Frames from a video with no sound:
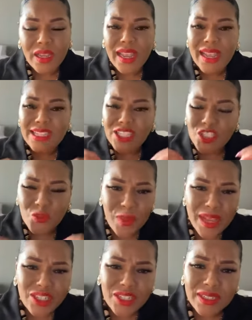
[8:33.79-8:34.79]

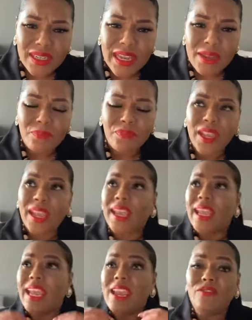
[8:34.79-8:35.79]
especially
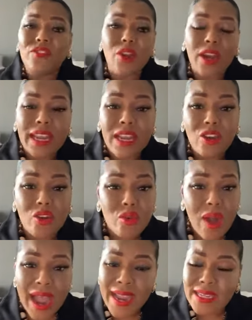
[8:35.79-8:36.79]
if you're in
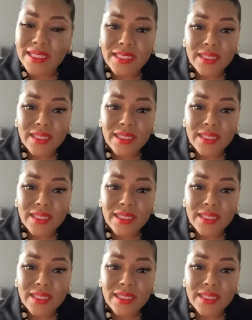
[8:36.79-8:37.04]
Christ.